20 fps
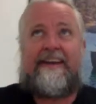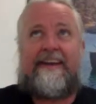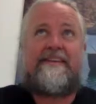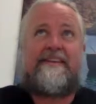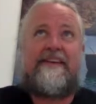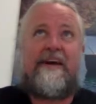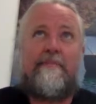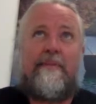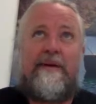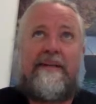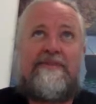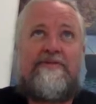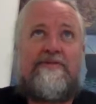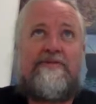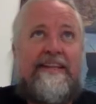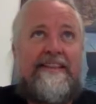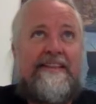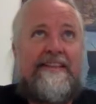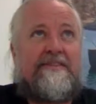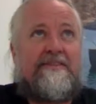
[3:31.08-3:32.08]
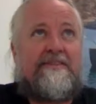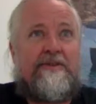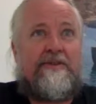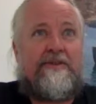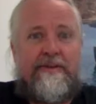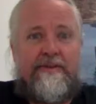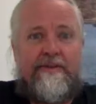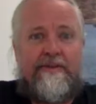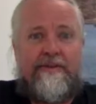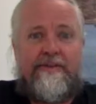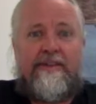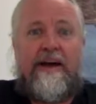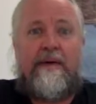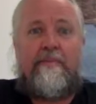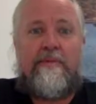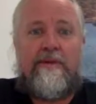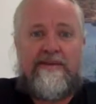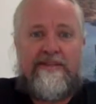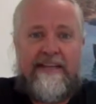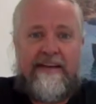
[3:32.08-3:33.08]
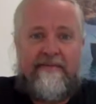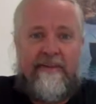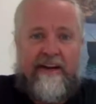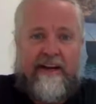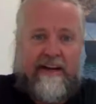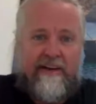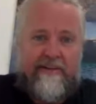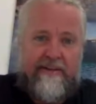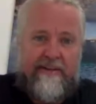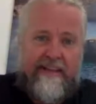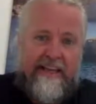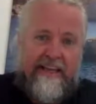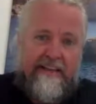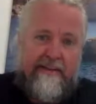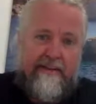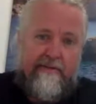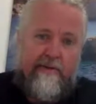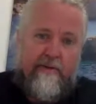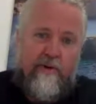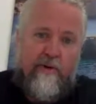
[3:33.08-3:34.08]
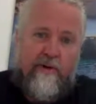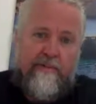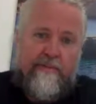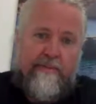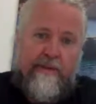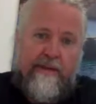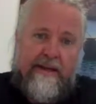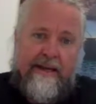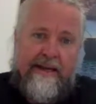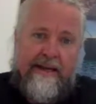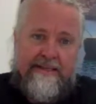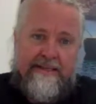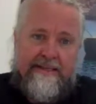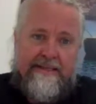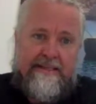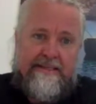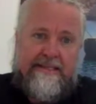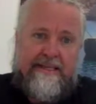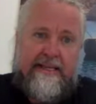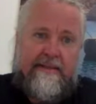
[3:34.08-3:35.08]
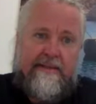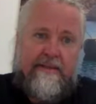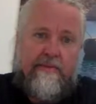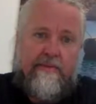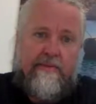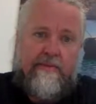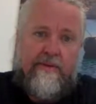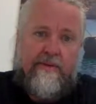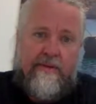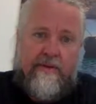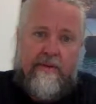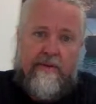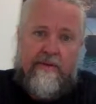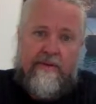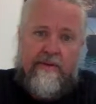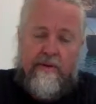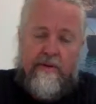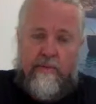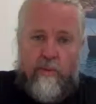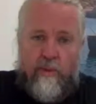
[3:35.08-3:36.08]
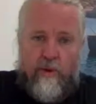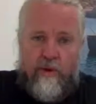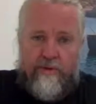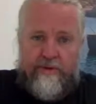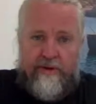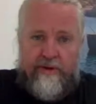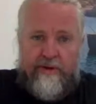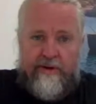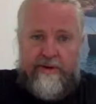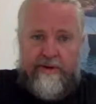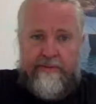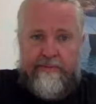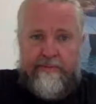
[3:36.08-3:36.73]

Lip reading: Jumping straight into the number 784. As I said, the water